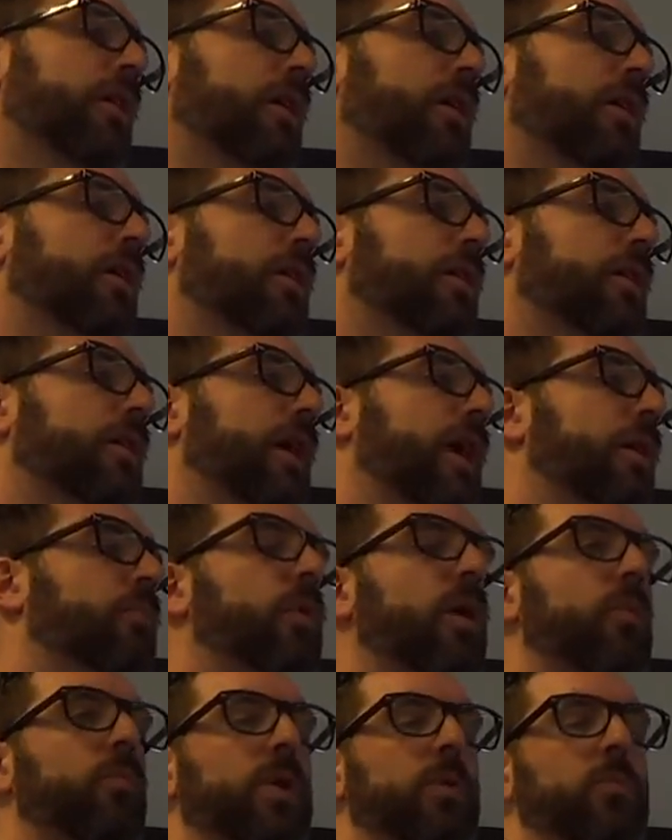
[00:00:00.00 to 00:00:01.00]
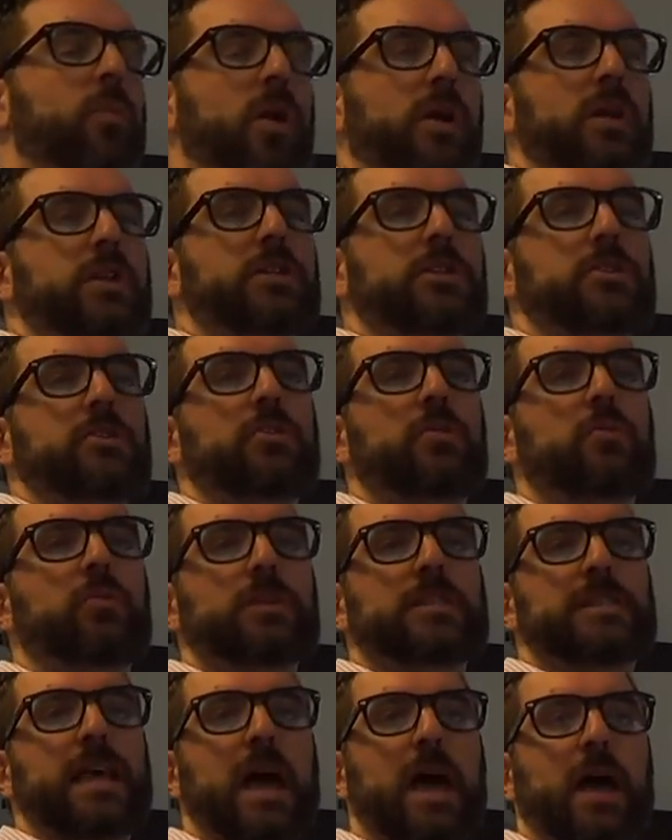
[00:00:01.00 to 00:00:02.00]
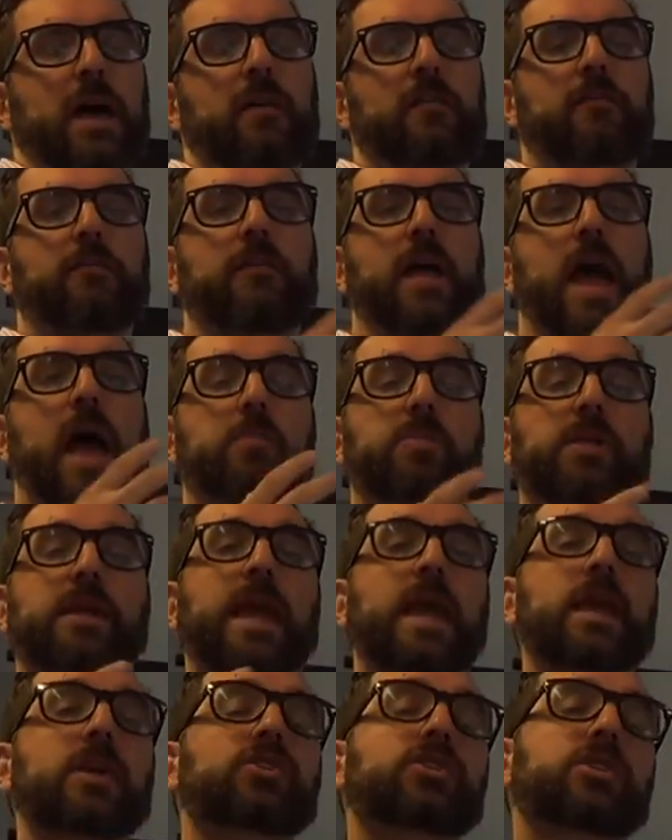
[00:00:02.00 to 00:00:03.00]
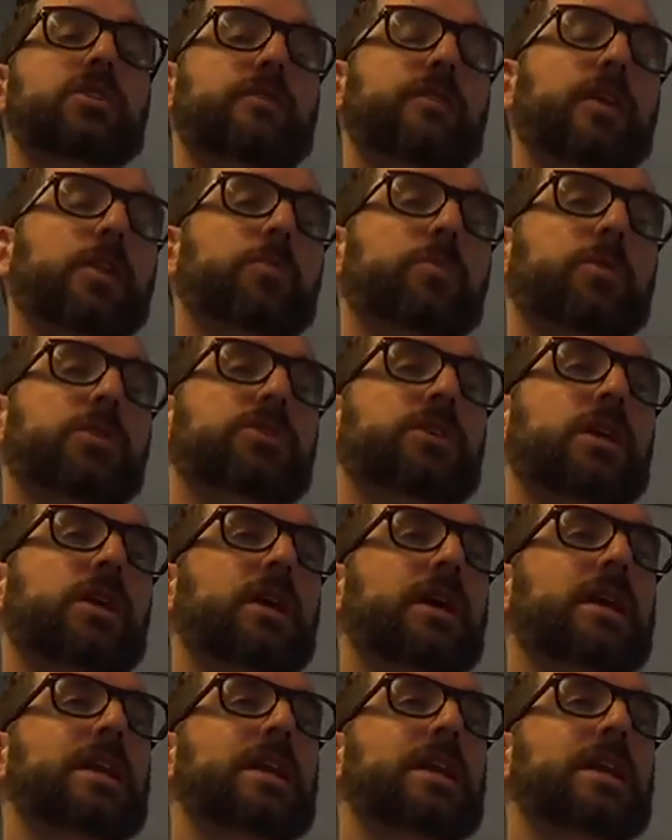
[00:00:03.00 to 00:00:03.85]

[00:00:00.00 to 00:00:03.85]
Uh, and what we wanted to do was have application developers